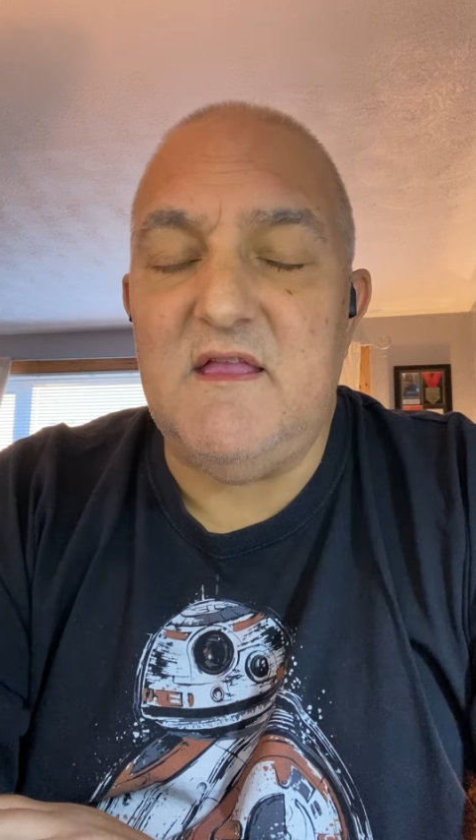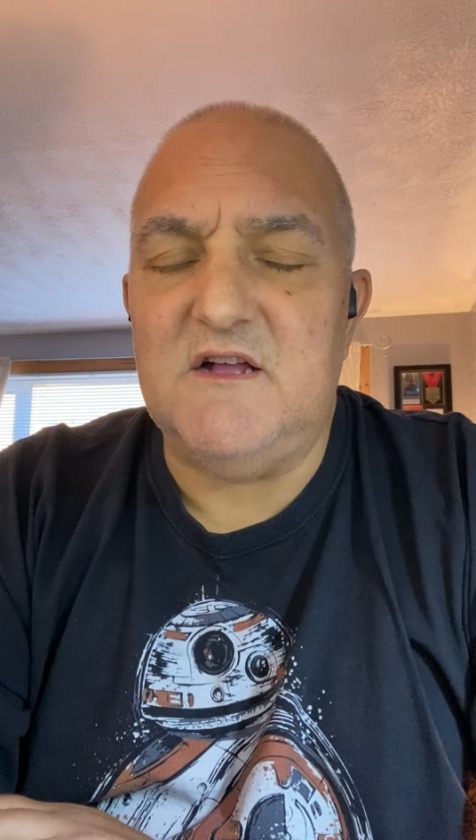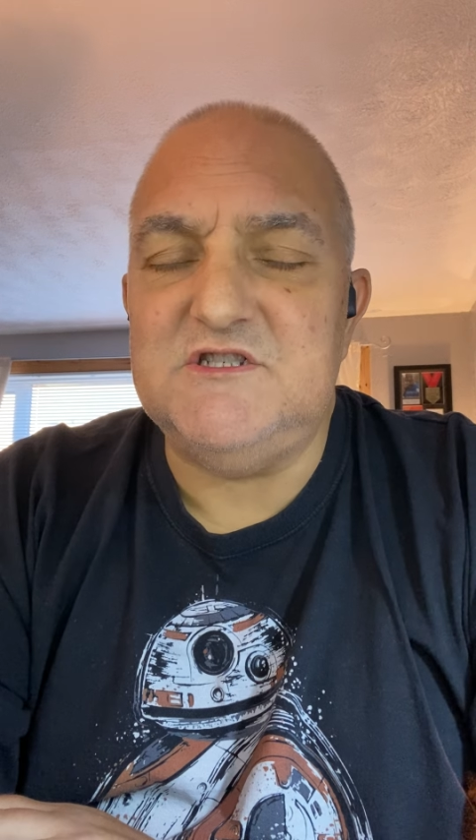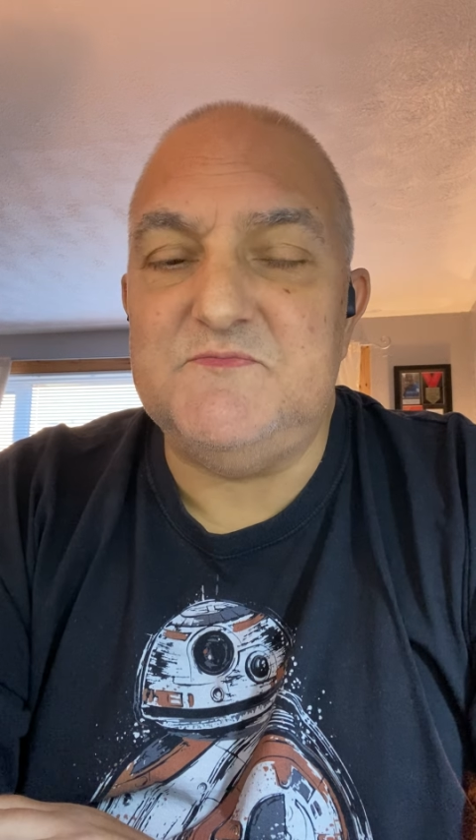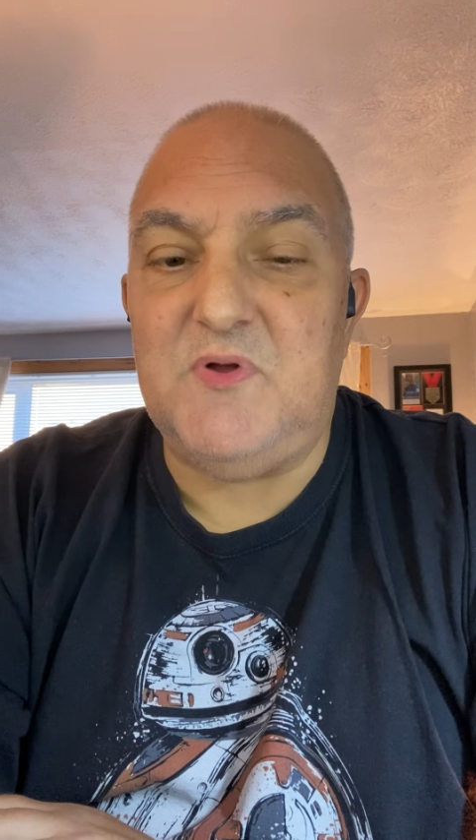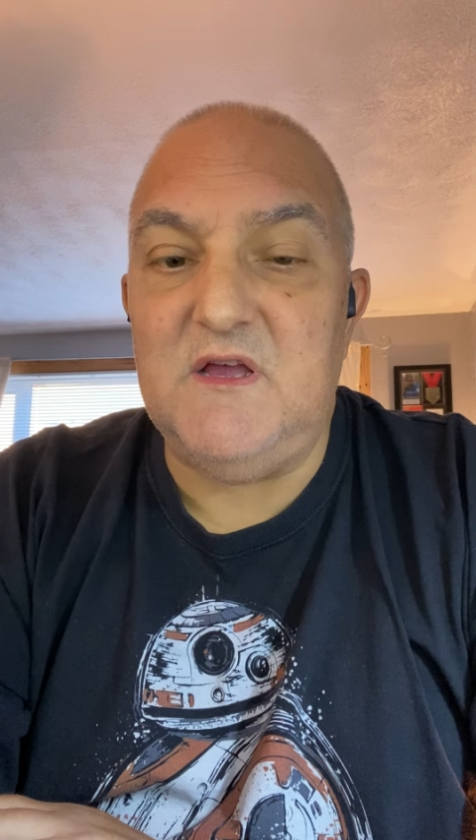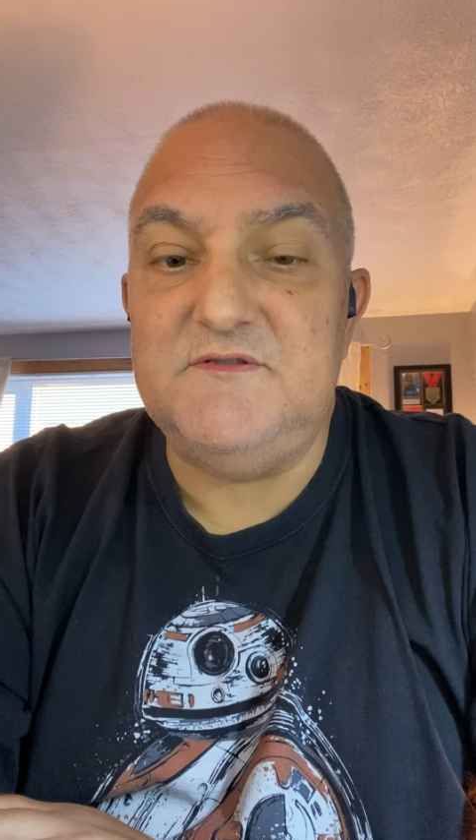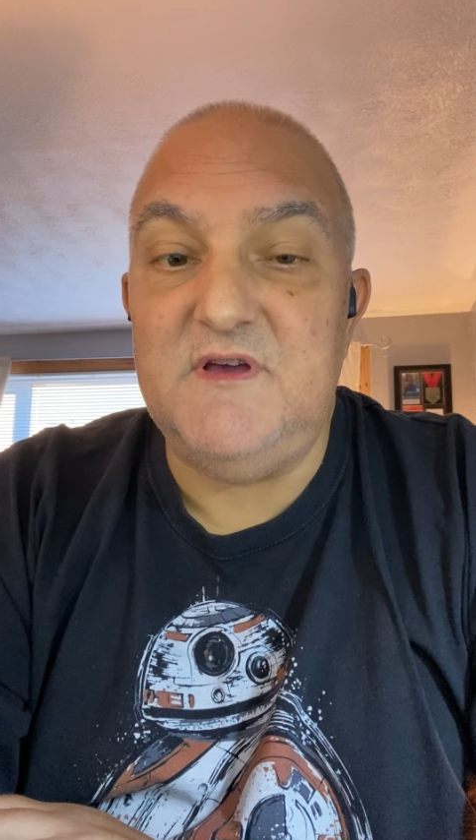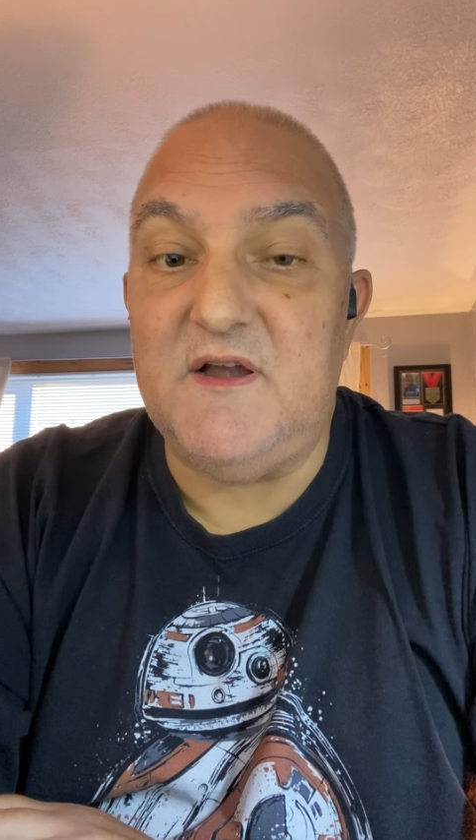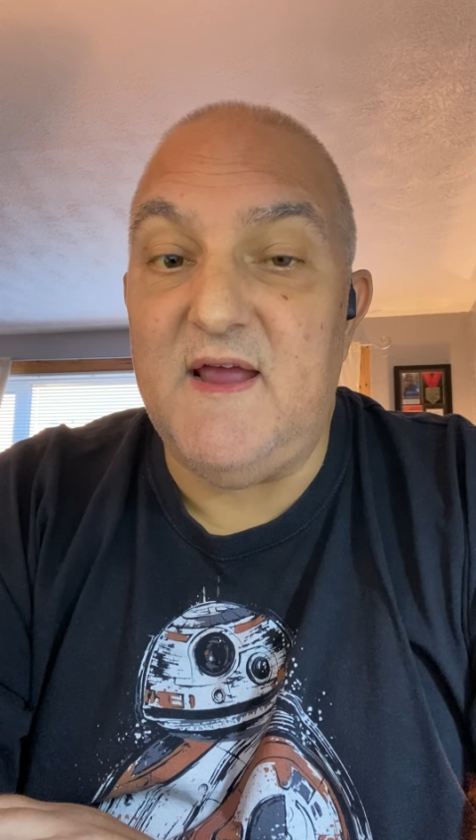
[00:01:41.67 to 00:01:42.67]
I just believe
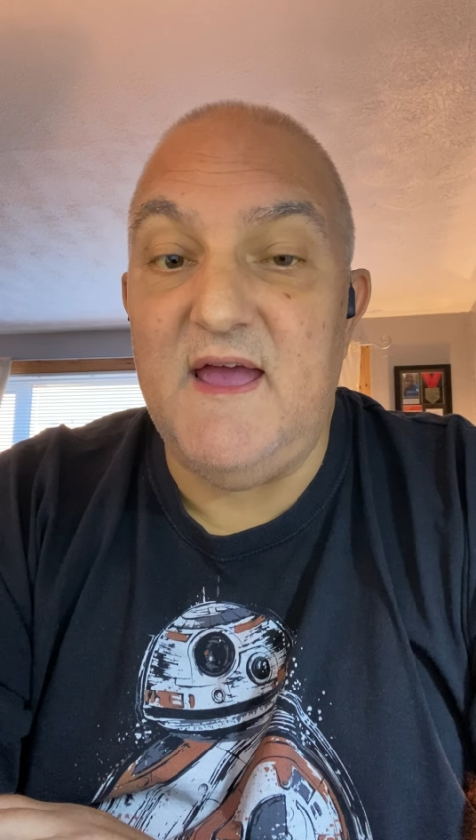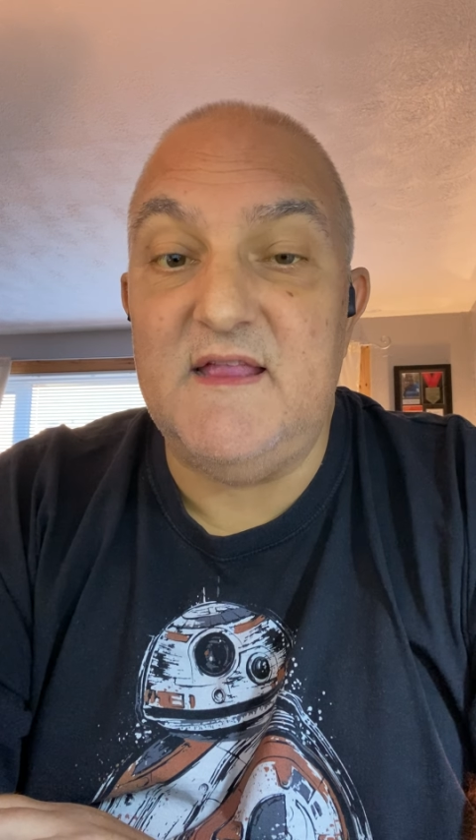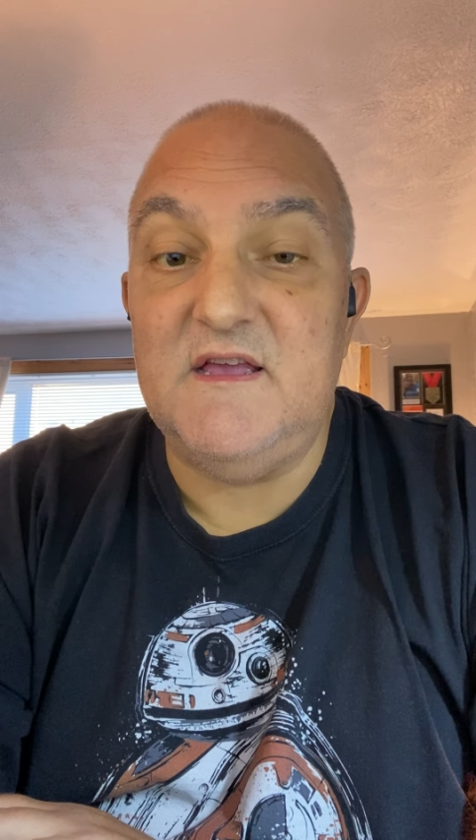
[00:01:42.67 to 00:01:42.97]
your head